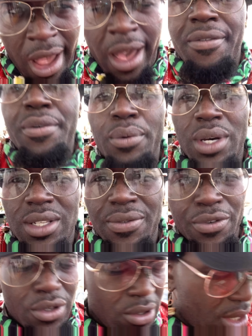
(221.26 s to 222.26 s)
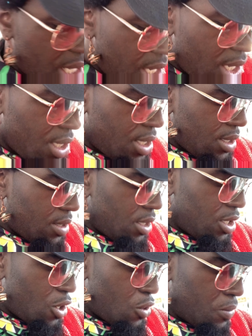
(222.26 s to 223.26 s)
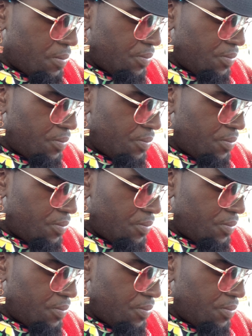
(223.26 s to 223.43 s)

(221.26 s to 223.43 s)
if it wasn't for you guys. So